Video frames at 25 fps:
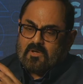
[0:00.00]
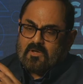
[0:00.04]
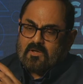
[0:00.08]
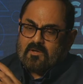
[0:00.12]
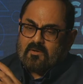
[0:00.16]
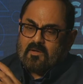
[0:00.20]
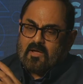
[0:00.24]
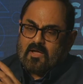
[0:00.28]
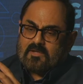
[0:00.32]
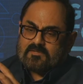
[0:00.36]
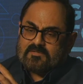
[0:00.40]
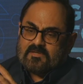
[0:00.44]

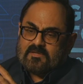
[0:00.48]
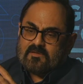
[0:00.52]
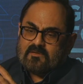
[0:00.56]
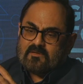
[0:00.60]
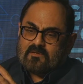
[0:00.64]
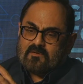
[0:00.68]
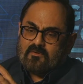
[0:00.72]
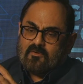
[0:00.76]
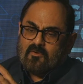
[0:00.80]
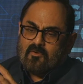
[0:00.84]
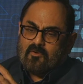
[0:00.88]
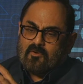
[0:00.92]
I
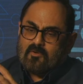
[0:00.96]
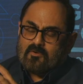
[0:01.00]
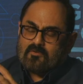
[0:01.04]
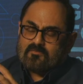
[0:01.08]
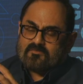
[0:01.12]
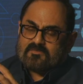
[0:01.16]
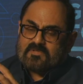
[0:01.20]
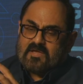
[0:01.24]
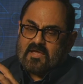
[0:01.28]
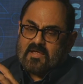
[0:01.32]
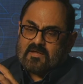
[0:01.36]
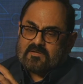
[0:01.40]
think all
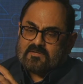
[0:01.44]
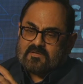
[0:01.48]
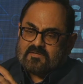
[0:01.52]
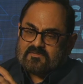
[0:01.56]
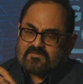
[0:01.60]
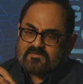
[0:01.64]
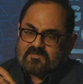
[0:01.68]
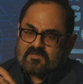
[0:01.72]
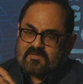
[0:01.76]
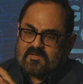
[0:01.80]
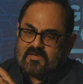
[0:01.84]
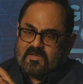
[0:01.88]
of that
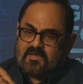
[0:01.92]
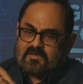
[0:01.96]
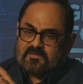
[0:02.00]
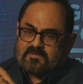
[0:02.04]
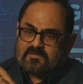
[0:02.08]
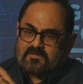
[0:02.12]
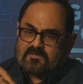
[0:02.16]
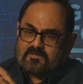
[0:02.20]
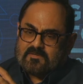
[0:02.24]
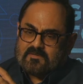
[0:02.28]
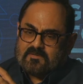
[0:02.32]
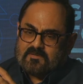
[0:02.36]
has
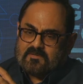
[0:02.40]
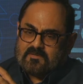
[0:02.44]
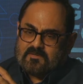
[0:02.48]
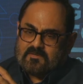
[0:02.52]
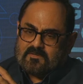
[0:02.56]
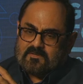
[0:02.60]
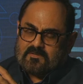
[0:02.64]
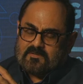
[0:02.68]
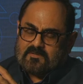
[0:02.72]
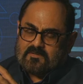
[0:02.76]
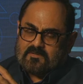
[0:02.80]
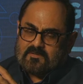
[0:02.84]
created
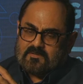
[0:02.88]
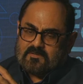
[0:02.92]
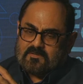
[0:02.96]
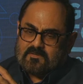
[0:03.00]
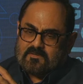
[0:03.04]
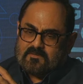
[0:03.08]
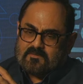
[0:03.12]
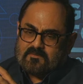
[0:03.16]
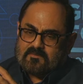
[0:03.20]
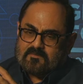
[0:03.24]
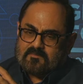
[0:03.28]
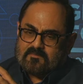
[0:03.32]

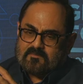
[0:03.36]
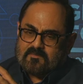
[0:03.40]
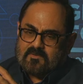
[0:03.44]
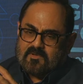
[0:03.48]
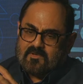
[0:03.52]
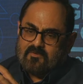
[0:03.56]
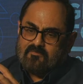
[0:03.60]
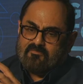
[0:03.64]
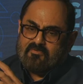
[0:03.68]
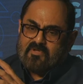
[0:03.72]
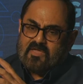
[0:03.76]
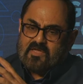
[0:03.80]

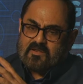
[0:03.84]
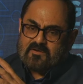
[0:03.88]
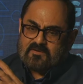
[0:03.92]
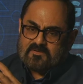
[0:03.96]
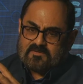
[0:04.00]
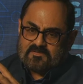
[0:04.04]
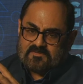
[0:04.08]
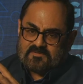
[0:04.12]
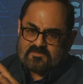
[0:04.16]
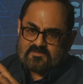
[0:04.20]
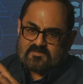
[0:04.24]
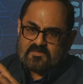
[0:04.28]

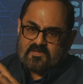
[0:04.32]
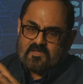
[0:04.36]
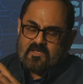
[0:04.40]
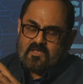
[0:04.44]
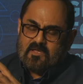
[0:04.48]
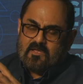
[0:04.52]
awareness